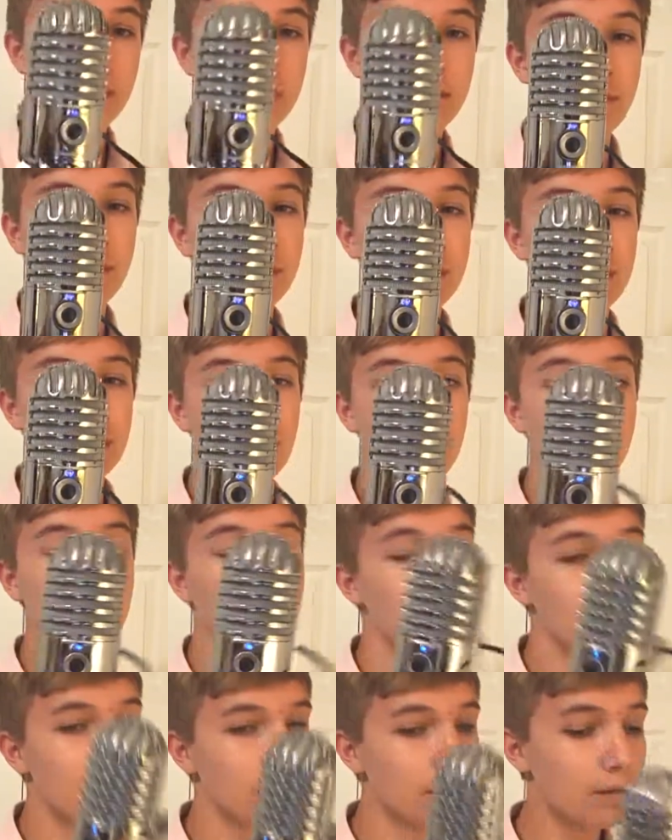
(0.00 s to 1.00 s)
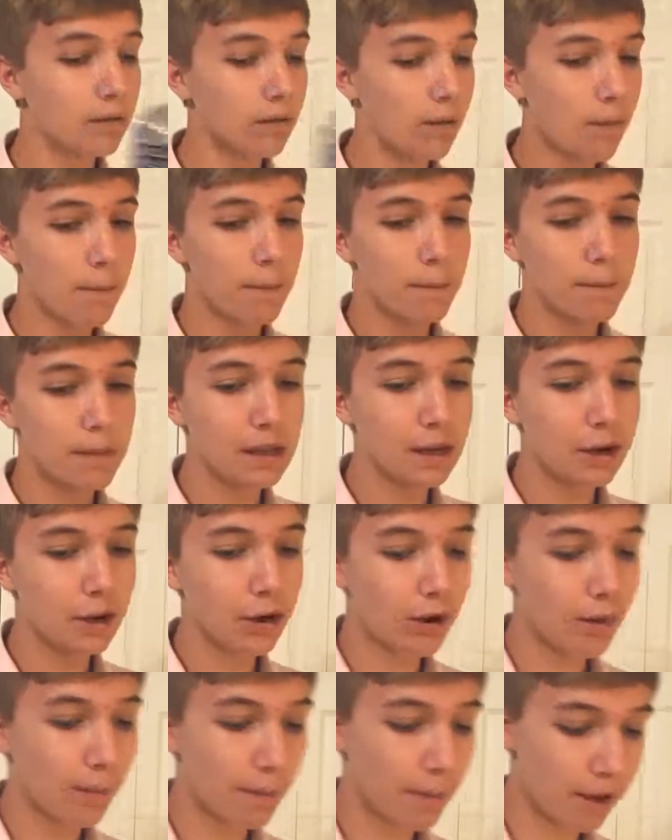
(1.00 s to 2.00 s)
is my Samson
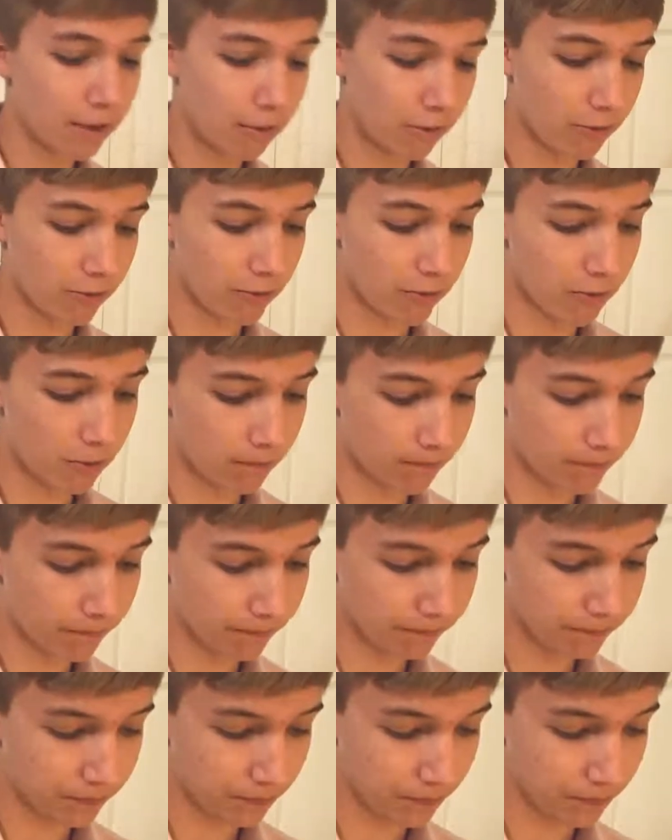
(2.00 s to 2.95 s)
Meteor microphone.